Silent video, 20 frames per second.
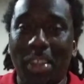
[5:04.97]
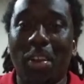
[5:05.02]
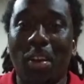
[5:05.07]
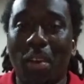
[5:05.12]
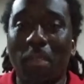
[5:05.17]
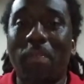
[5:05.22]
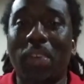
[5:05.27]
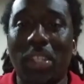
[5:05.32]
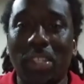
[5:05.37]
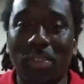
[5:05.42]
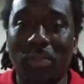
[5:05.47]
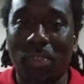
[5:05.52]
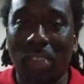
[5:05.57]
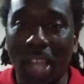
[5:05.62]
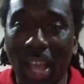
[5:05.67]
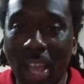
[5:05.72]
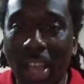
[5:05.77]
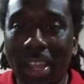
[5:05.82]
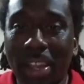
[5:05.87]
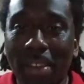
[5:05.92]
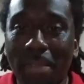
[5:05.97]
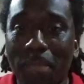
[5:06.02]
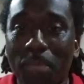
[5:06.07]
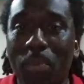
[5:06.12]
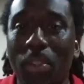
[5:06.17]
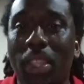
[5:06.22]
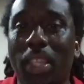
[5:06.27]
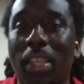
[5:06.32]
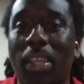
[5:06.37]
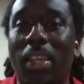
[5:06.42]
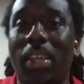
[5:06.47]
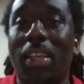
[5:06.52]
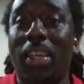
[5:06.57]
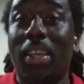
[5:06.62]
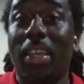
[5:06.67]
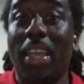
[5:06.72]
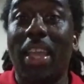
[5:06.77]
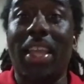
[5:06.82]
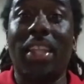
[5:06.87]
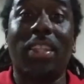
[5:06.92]
the offensive line,
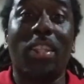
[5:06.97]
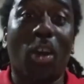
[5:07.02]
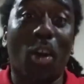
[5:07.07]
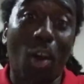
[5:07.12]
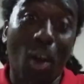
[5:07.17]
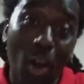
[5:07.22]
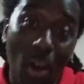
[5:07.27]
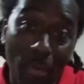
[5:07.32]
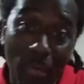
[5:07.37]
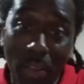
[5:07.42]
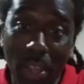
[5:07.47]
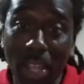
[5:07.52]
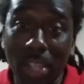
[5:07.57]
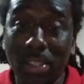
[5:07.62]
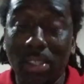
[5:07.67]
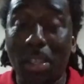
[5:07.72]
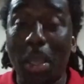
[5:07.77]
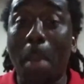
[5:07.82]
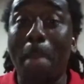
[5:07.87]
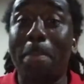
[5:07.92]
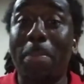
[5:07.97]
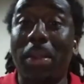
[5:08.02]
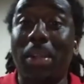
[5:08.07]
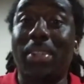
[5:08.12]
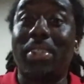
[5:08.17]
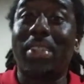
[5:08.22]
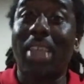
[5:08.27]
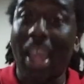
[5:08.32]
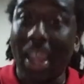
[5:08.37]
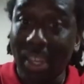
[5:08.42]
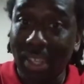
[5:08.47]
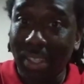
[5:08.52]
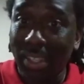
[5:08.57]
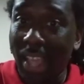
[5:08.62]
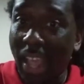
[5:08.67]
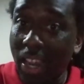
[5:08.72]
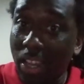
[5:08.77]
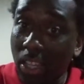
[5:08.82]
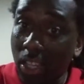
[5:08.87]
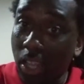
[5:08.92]
in the offense. Protect
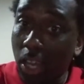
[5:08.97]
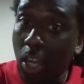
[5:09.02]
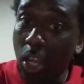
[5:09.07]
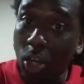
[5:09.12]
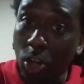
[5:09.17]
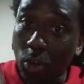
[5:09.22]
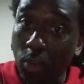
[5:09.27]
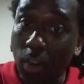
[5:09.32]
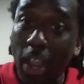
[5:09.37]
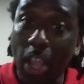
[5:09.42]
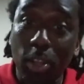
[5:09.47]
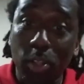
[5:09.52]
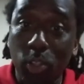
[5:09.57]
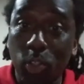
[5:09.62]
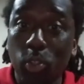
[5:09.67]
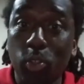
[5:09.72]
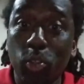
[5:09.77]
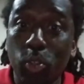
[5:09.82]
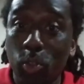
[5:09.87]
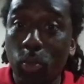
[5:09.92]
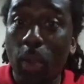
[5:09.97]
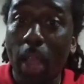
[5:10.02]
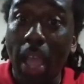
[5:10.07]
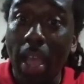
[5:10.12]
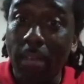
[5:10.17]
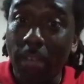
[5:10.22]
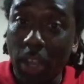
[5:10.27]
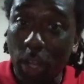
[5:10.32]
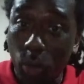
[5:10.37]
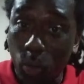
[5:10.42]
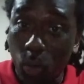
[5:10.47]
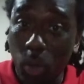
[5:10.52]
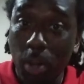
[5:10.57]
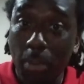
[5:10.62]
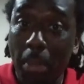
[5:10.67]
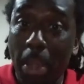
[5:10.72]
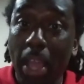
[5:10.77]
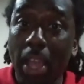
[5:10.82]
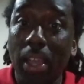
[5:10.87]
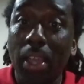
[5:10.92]
that young crown jewel you have at
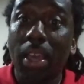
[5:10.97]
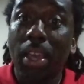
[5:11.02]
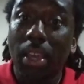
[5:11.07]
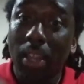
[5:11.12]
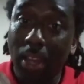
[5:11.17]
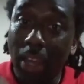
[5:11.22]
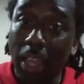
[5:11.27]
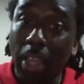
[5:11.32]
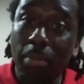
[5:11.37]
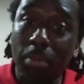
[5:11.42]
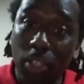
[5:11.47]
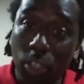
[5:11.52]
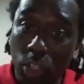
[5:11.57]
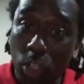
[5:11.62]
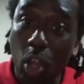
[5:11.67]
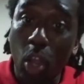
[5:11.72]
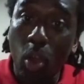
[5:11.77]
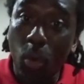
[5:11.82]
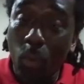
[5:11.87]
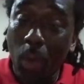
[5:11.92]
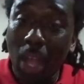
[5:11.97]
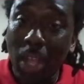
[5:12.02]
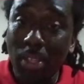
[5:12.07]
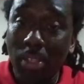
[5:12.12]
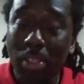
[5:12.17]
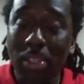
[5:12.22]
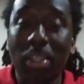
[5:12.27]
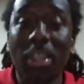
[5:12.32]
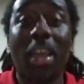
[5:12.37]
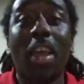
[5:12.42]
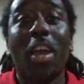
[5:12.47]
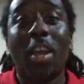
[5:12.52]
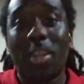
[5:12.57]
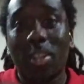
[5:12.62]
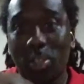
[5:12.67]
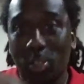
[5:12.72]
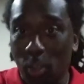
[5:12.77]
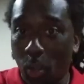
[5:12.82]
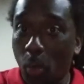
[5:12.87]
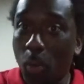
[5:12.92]
quarterback named Deshaun Watson.
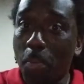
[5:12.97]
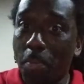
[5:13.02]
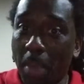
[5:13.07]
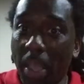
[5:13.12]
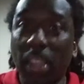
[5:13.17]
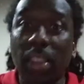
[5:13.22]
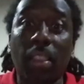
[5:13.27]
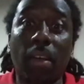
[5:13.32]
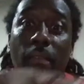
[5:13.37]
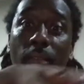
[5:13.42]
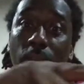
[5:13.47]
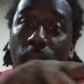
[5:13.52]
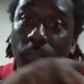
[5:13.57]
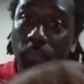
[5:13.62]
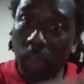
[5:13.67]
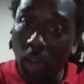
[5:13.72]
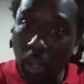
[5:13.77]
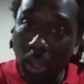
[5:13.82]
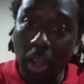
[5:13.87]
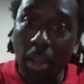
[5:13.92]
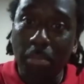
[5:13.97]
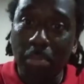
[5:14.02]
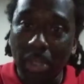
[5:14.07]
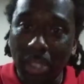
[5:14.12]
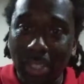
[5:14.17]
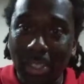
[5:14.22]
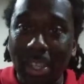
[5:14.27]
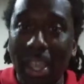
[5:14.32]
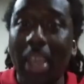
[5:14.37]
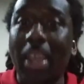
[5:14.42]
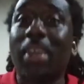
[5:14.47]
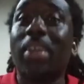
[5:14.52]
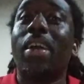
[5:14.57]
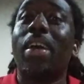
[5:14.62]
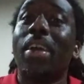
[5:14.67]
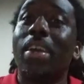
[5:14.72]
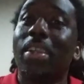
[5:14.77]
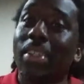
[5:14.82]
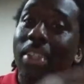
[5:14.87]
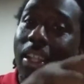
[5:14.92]
Don't make the fuck up mistake
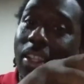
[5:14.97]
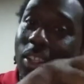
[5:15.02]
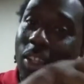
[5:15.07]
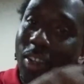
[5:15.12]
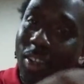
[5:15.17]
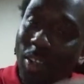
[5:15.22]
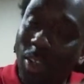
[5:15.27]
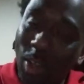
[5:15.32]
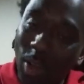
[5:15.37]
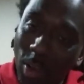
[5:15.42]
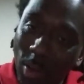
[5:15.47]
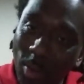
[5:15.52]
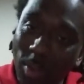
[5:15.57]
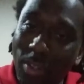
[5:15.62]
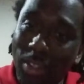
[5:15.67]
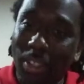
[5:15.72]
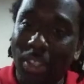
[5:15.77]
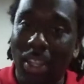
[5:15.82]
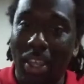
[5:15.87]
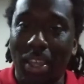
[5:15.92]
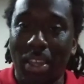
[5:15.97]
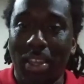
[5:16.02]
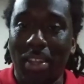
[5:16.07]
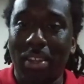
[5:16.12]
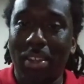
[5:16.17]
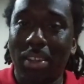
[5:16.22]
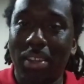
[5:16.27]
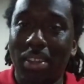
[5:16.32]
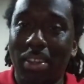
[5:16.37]
that the Colts did